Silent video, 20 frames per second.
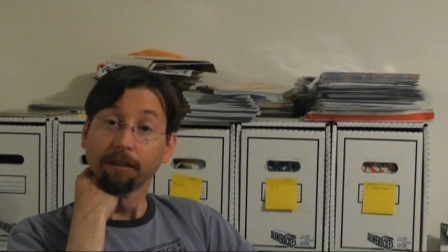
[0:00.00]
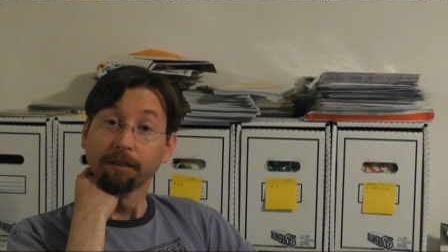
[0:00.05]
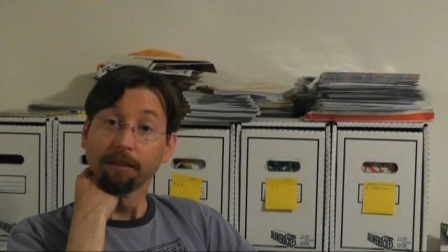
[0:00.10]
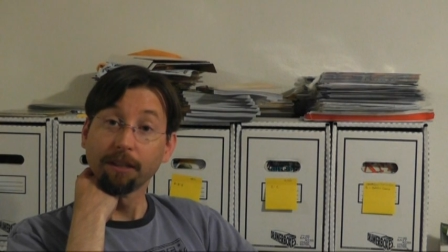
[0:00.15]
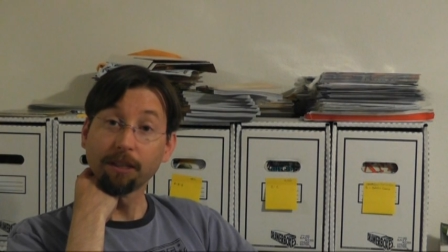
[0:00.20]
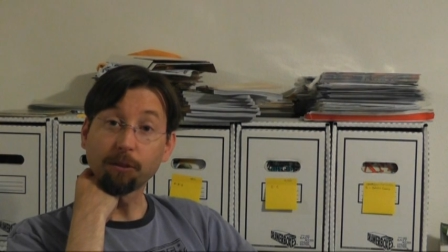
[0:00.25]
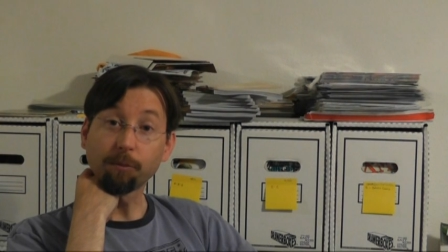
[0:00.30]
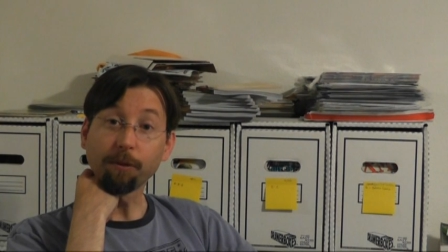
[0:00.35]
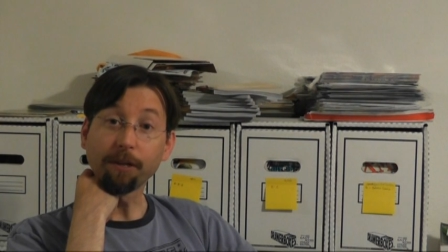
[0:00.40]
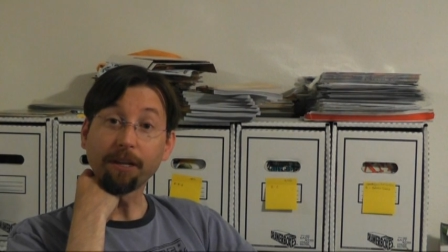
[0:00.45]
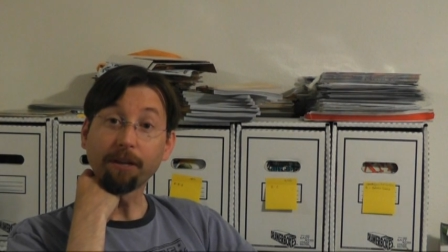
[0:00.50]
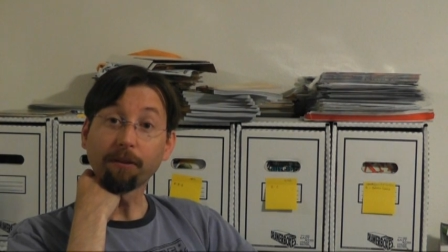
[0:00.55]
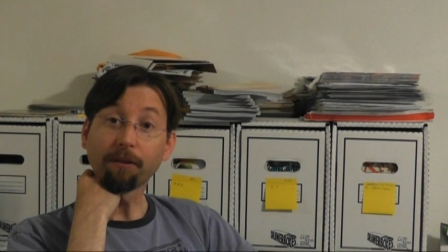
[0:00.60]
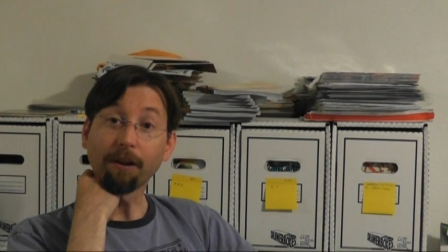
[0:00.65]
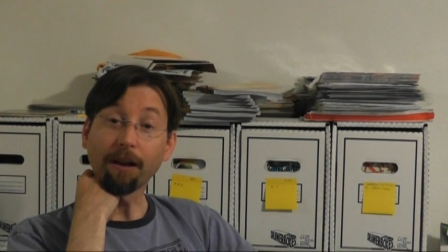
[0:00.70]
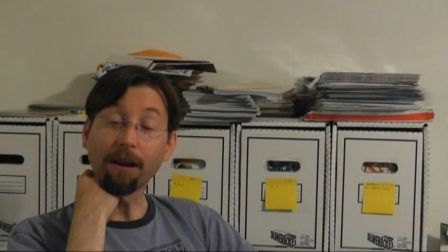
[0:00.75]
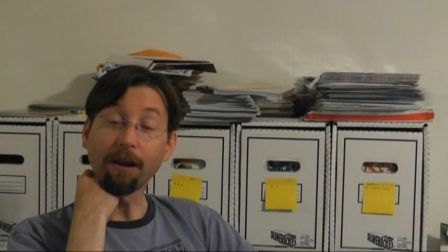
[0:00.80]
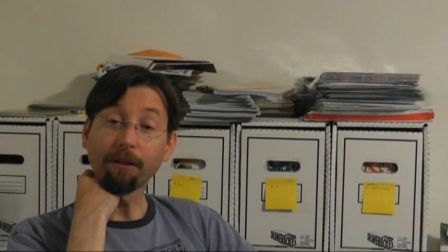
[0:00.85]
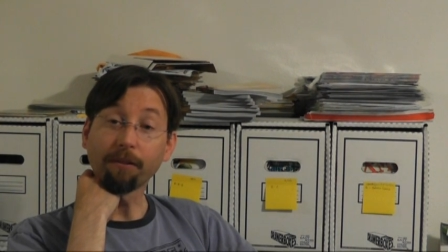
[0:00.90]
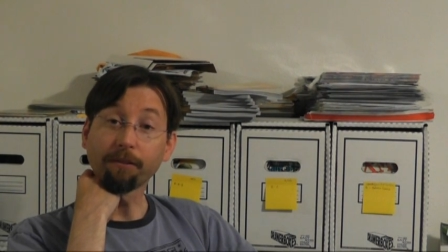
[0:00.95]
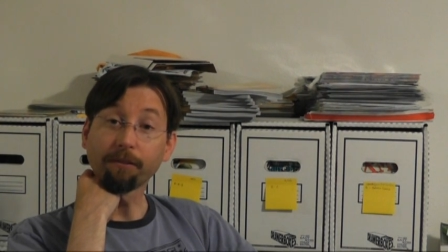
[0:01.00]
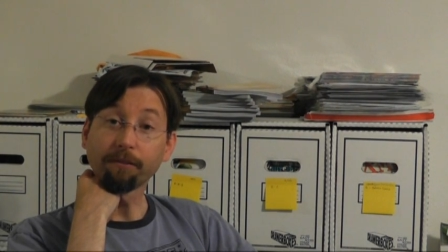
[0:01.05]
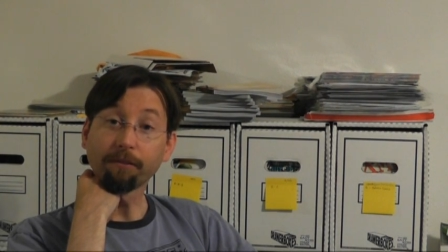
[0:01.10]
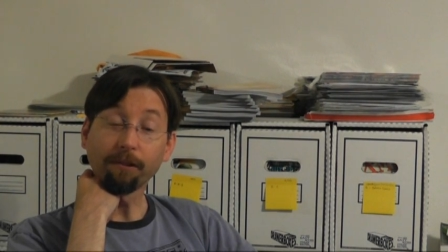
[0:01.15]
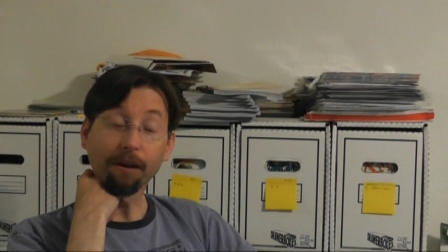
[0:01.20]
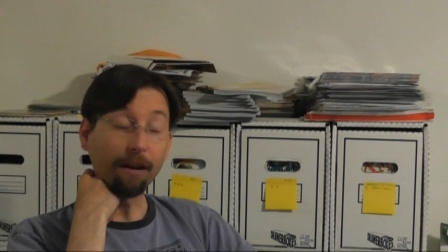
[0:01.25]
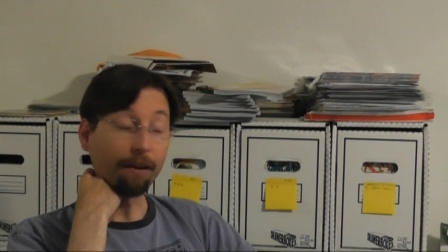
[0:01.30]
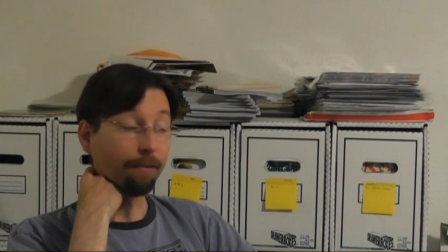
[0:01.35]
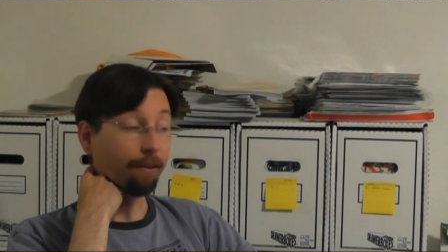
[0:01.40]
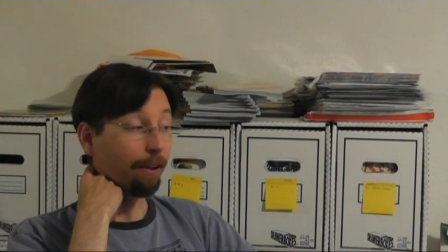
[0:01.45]
this week around,
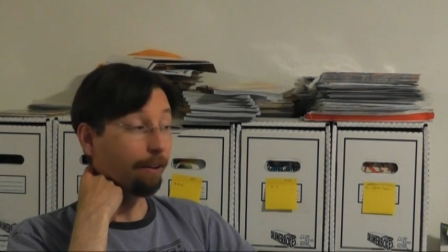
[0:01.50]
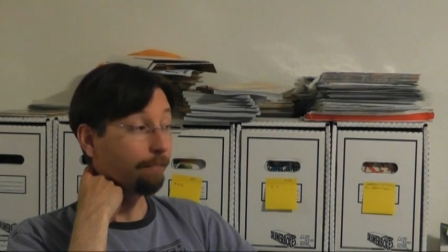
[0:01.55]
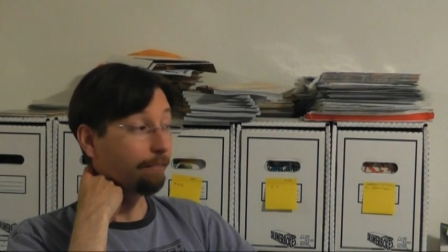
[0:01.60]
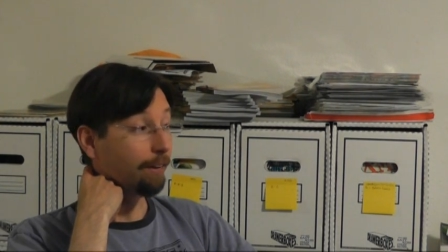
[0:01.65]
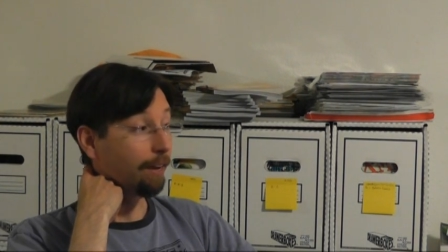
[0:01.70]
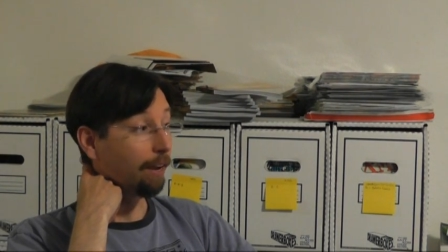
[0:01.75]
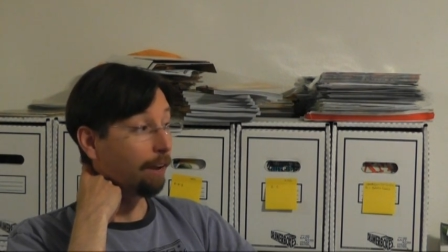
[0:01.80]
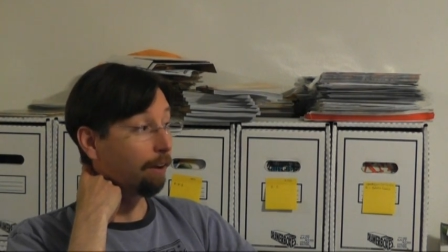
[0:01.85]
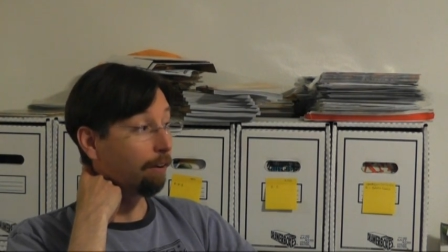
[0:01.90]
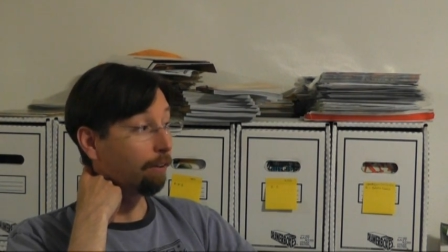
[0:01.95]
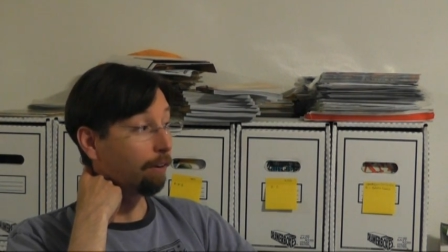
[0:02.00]
right around now.